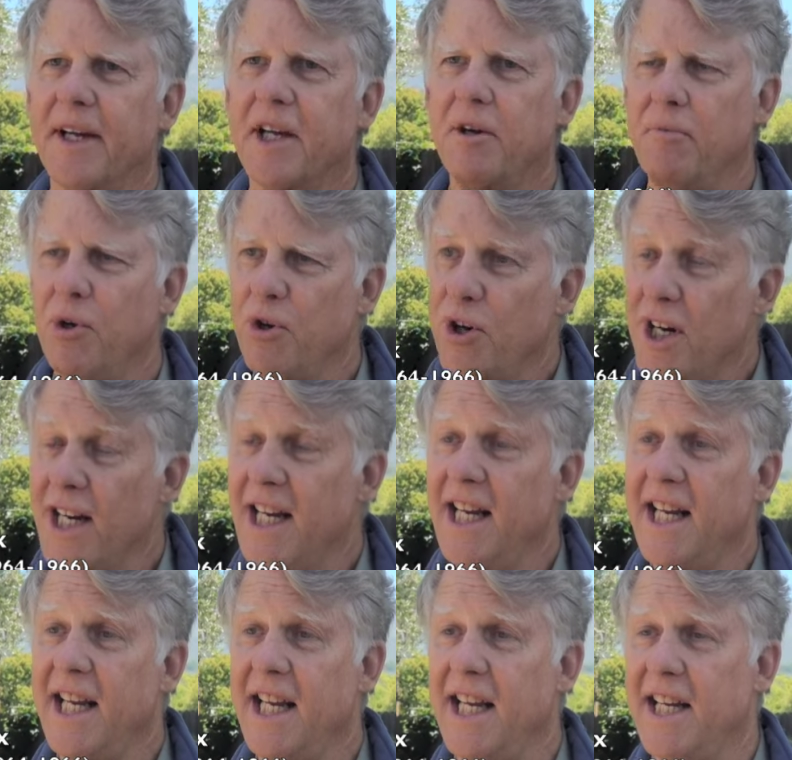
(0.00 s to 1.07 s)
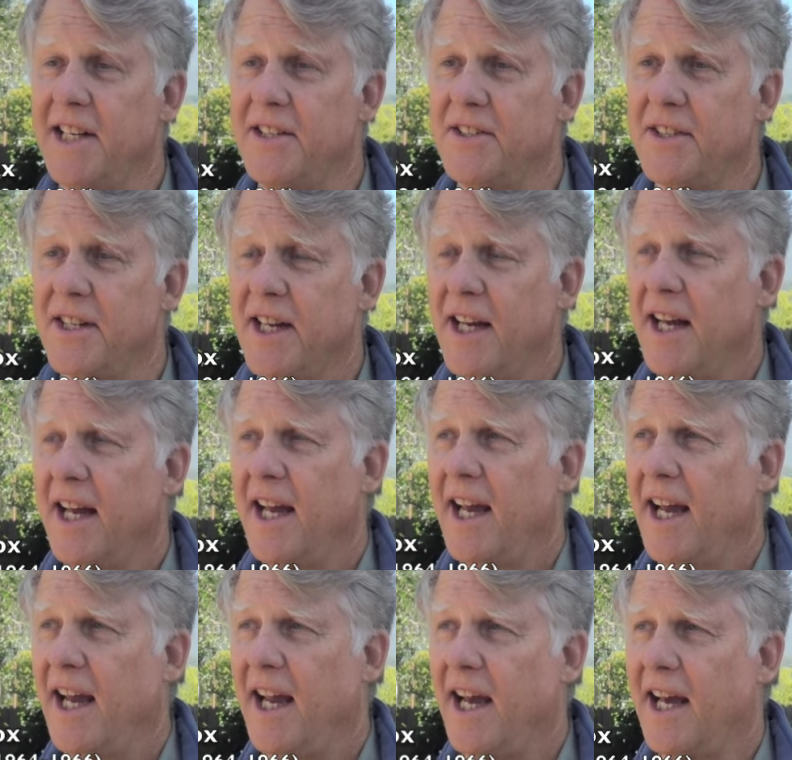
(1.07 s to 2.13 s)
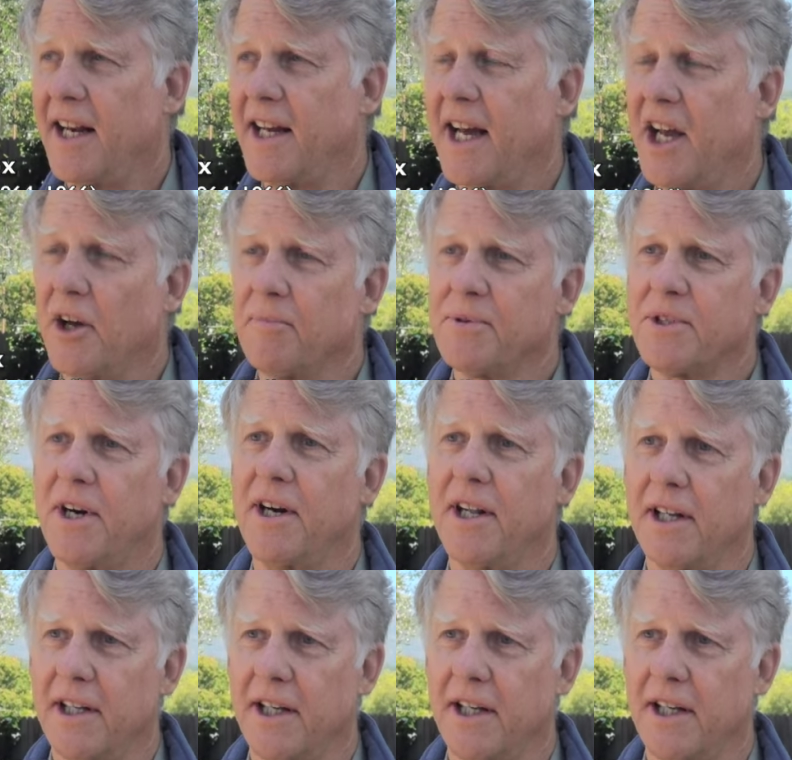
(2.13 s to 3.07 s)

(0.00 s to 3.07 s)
community needs, and I helped start a